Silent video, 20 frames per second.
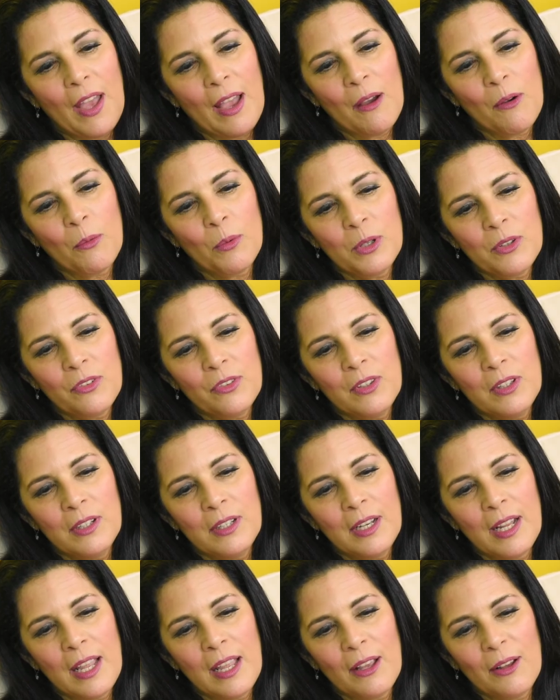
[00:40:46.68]
that was the
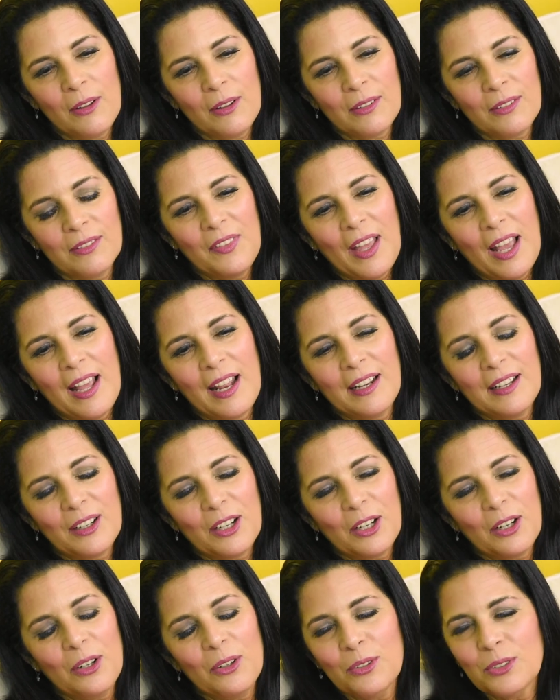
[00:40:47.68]
nail
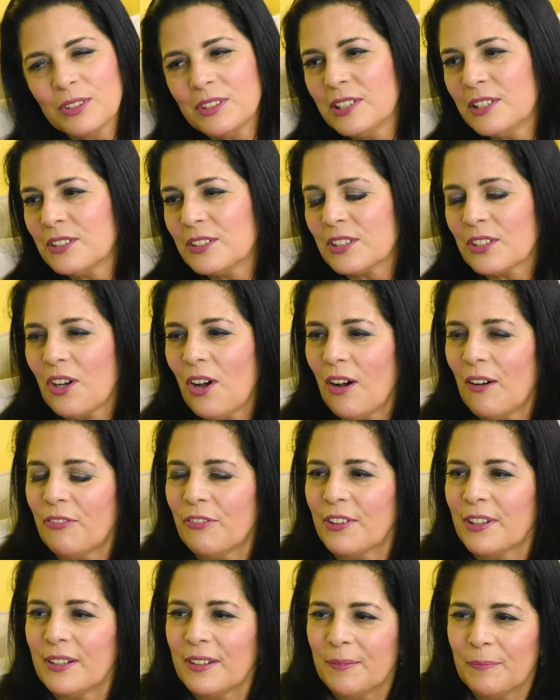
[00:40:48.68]
that closed his
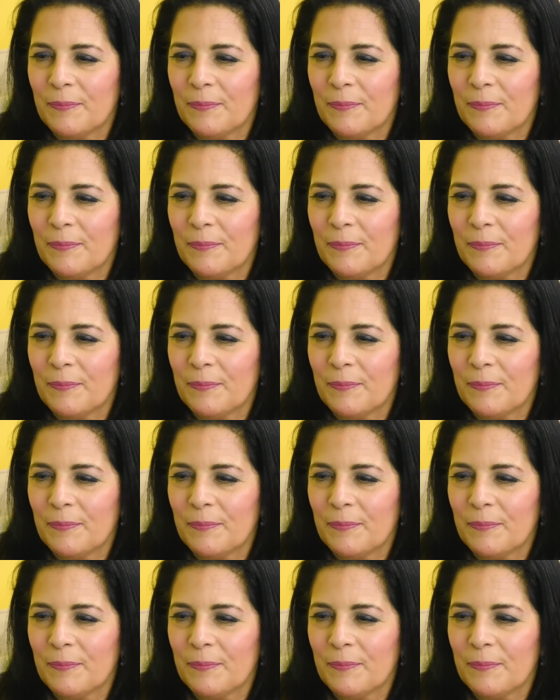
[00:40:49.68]
coffin.